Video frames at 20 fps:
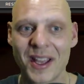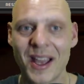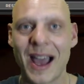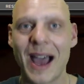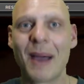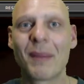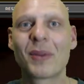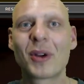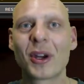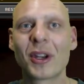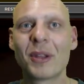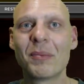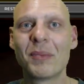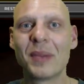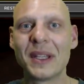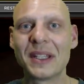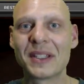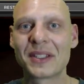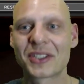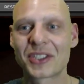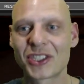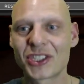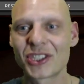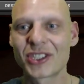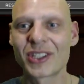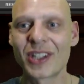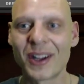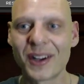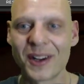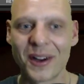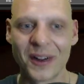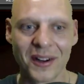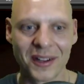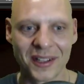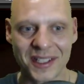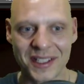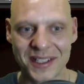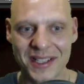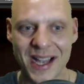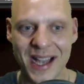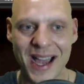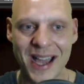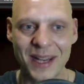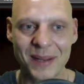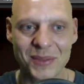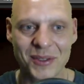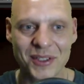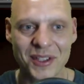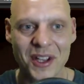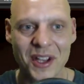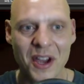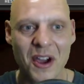I'm gonna be stuck on these items